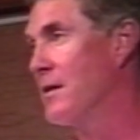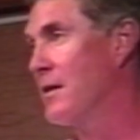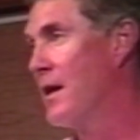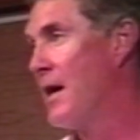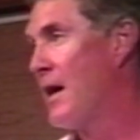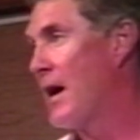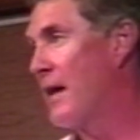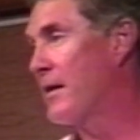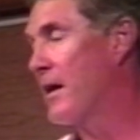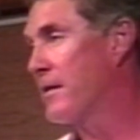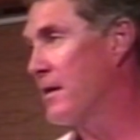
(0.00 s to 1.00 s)
And I
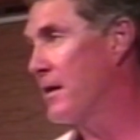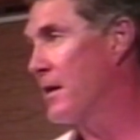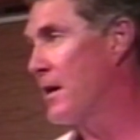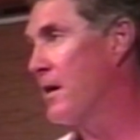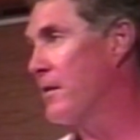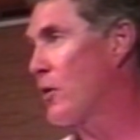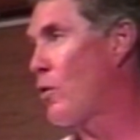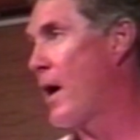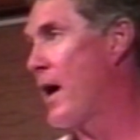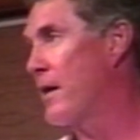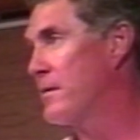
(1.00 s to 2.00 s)
thought the uh, the
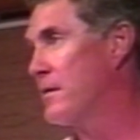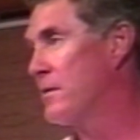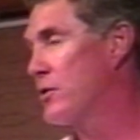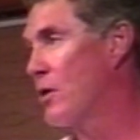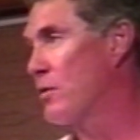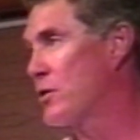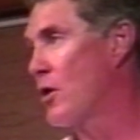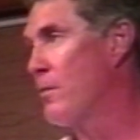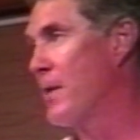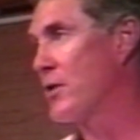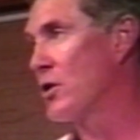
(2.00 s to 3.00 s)
crowd showed
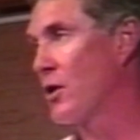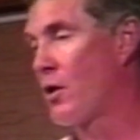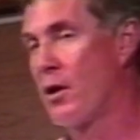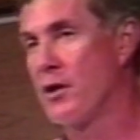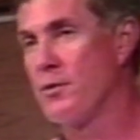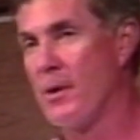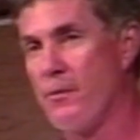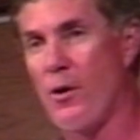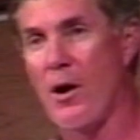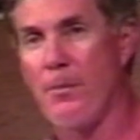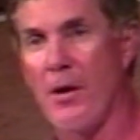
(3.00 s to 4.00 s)
so much encouragement
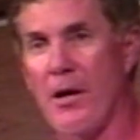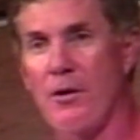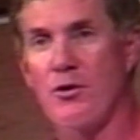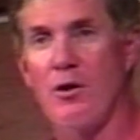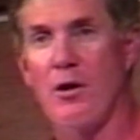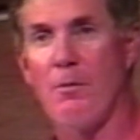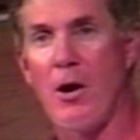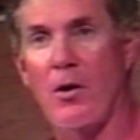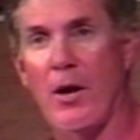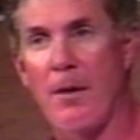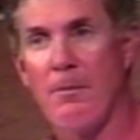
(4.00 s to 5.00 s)
for our players during the
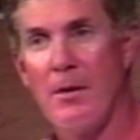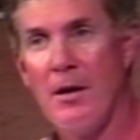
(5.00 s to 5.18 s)
ball game.